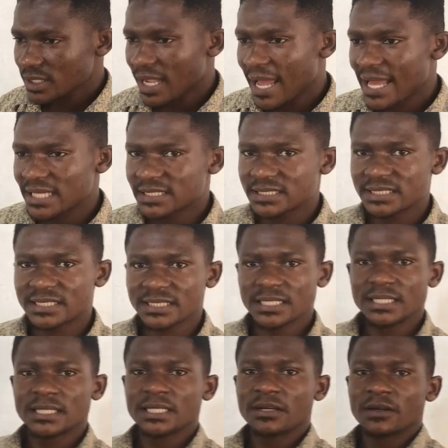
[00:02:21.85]
And
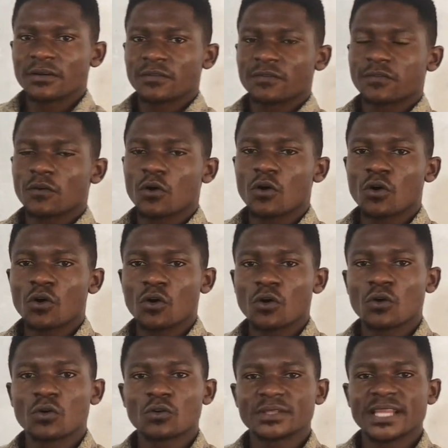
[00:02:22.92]

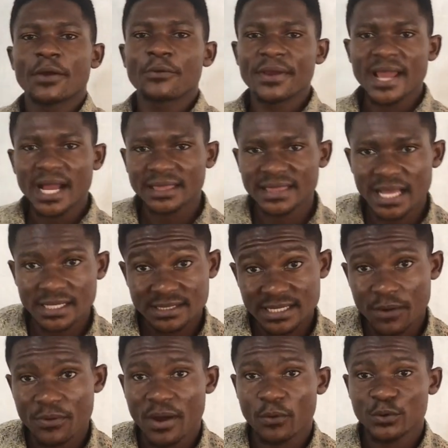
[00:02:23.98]
for the reactants
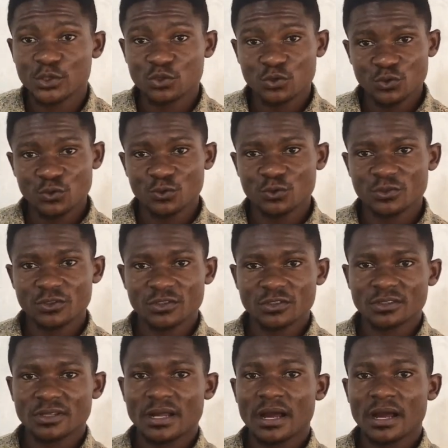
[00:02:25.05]
that we are going to use,